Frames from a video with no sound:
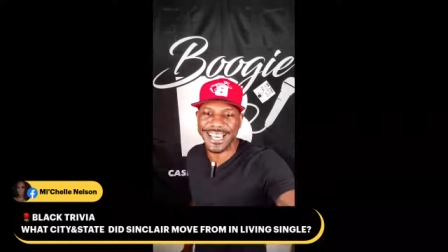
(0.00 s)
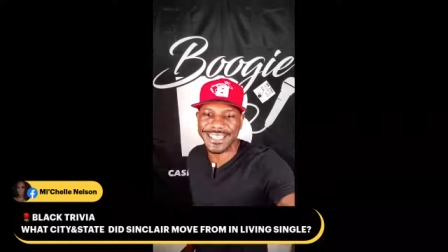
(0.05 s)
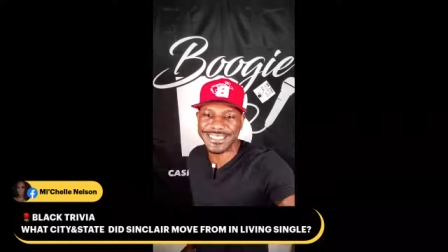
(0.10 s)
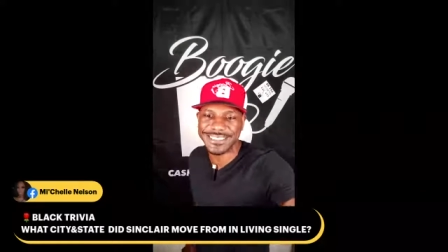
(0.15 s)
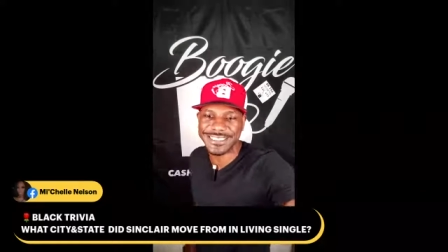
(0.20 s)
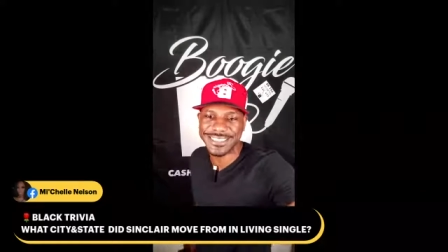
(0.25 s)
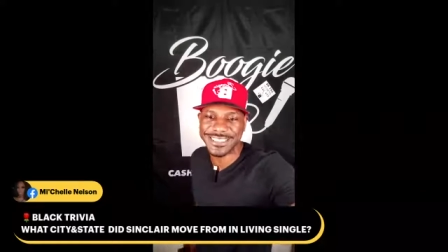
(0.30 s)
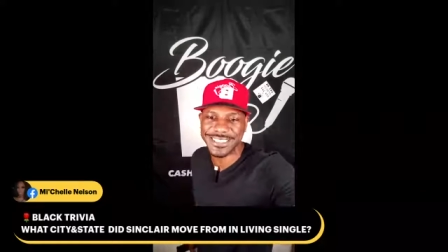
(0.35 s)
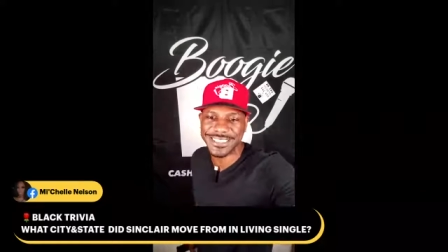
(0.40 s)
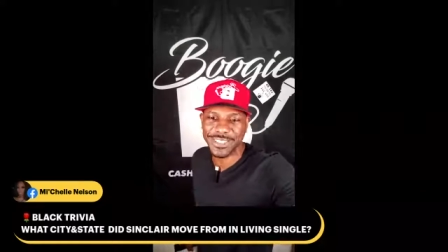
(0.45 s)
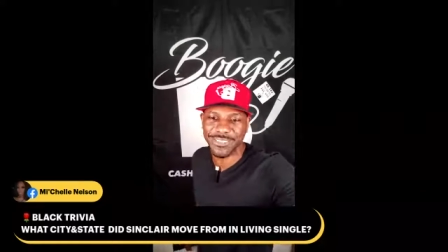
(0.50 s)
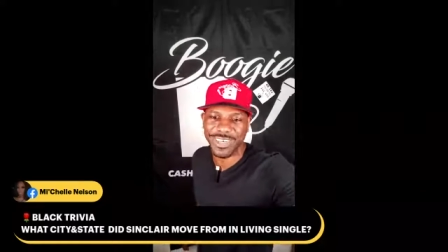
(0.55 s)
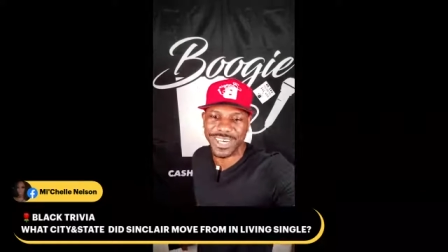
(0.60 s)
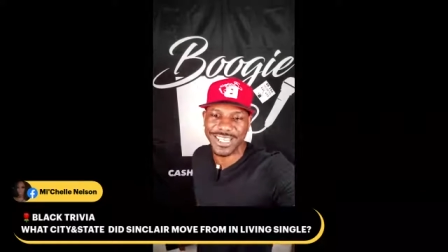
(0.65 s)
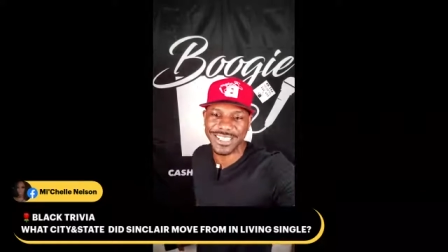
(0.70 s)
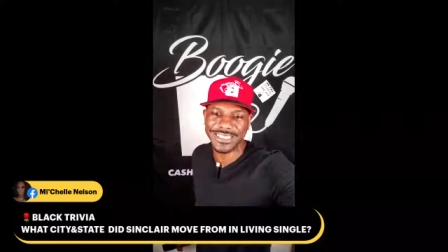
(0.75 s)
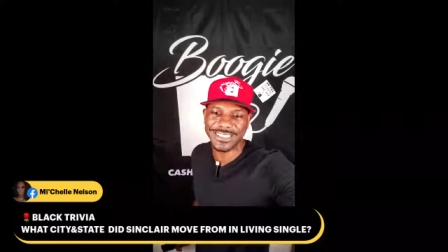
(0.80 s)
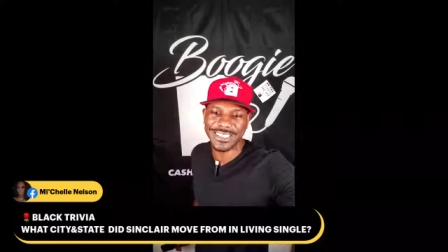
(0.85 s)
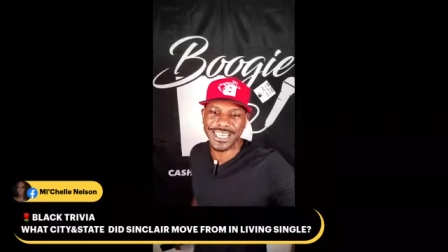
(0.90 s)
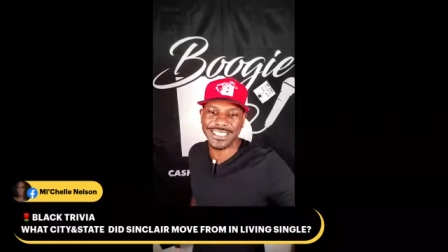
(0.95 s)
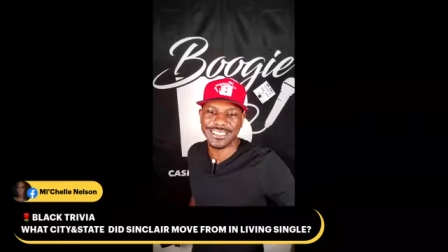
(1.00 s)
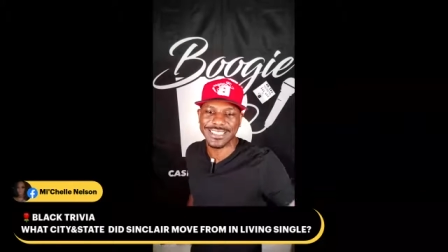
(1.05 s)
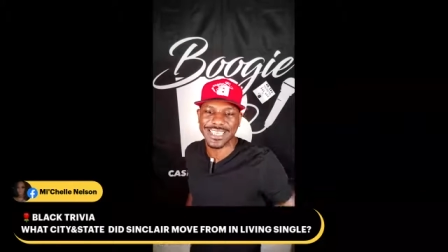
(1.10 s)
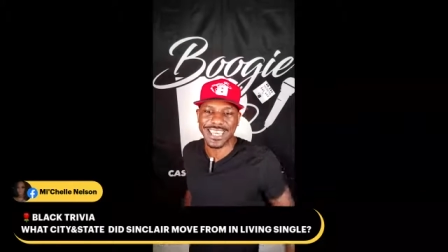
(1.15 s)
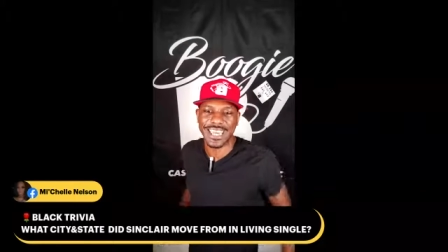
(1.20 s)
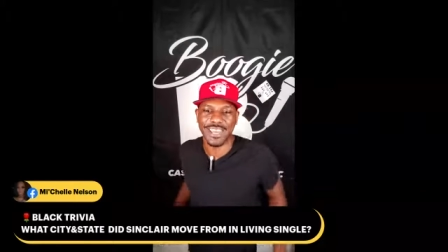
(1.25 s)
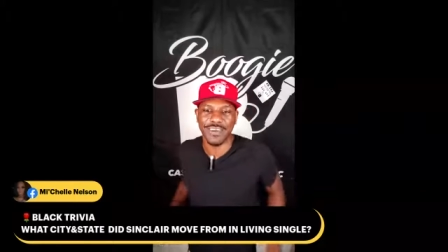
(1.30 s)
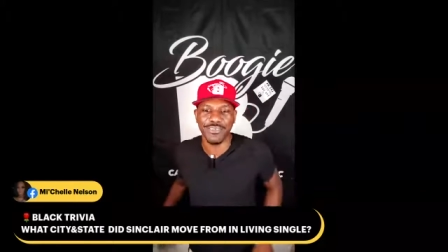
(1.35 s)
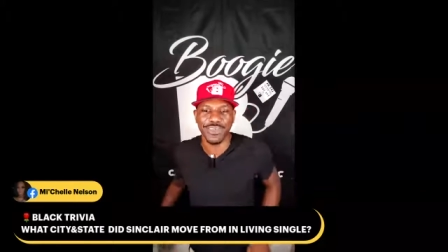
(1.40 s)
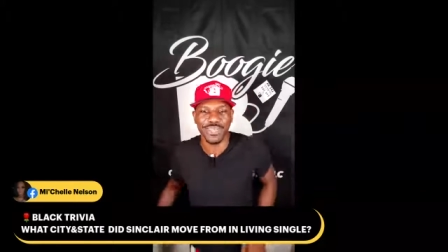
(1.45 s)
I see Shawana Shanks
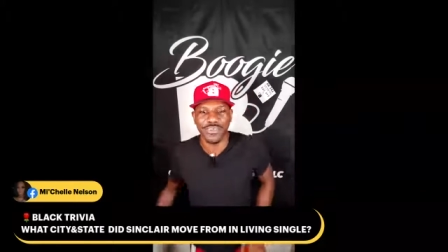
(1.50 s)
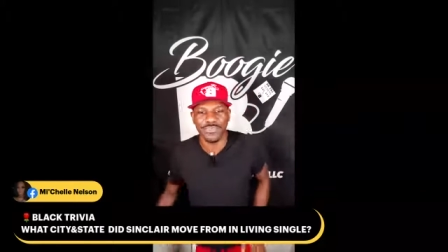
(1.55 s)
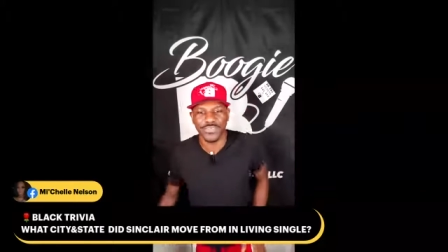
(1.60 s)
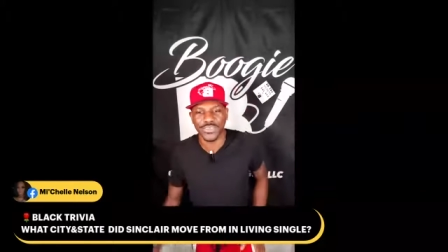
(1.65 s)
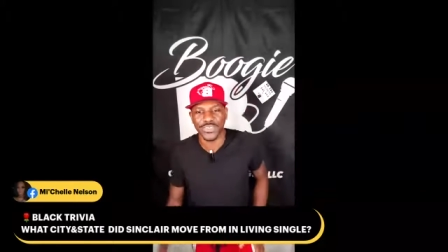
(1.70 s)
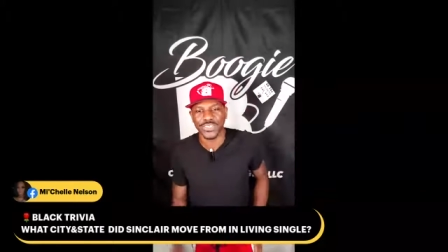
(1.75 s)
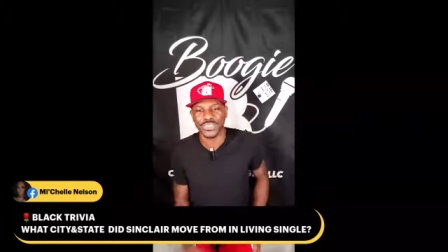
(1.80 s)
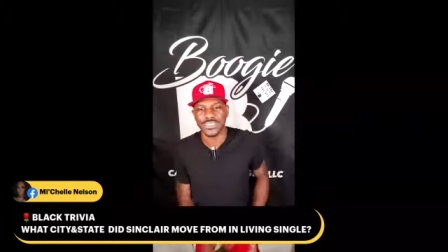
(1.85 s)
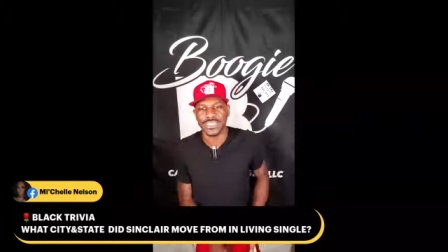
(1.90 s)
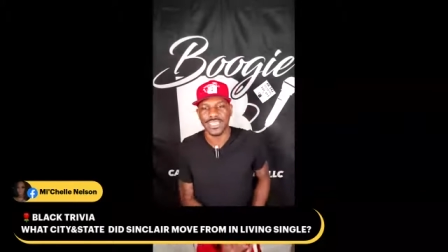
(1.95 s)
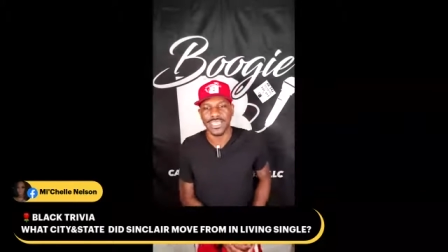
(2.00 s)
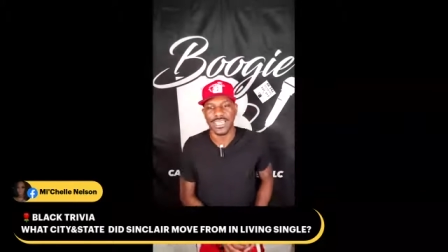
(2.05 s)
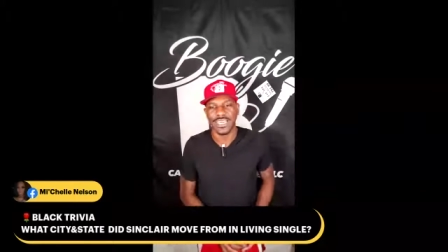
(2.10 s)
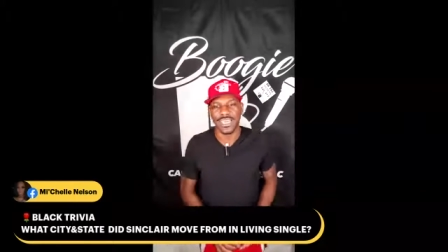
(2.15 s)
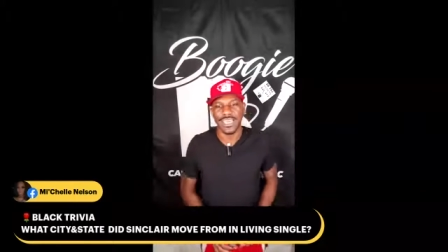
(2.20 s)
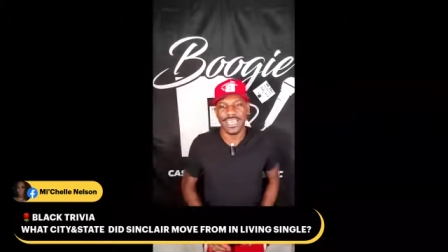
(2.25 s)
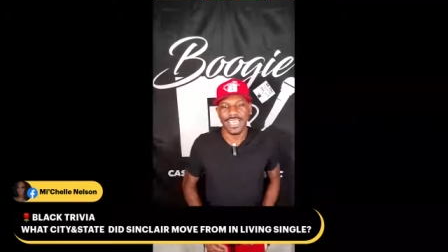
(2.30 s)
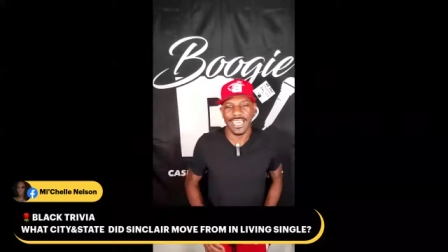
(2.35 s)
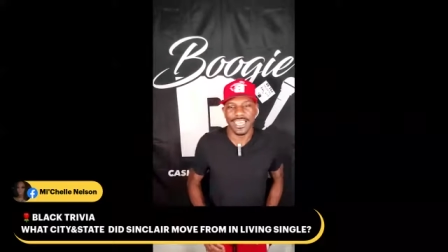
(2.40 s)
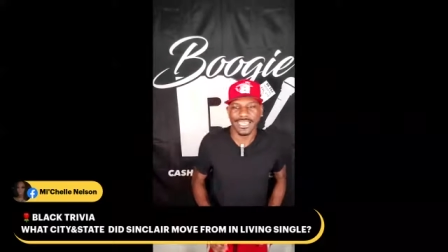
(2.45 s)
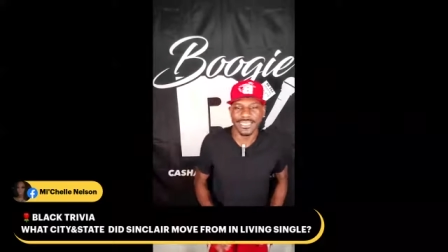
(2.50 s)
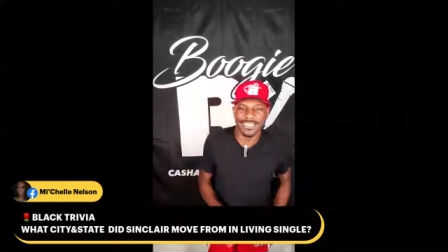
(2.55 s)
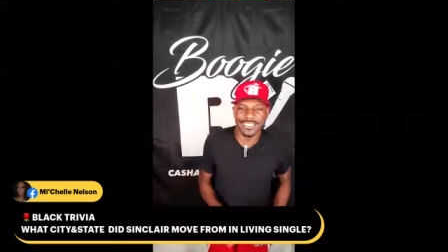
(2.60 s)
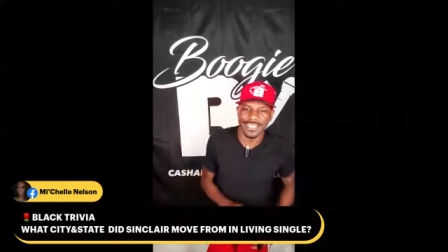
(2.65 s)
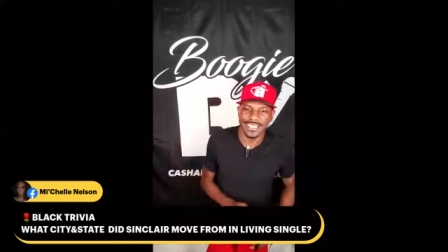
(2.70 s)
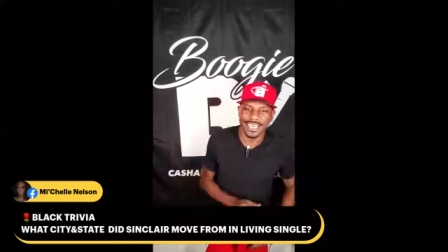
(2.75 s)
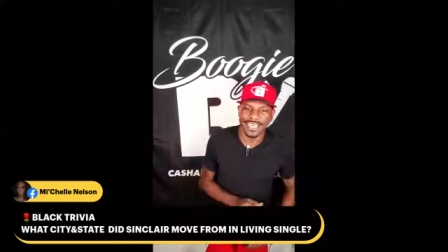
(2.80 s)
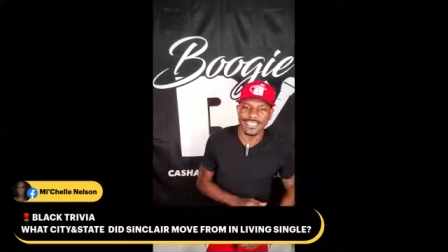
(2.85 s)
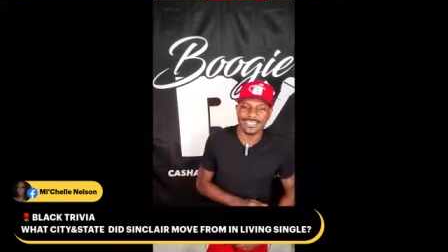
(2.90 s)
came with it first, and then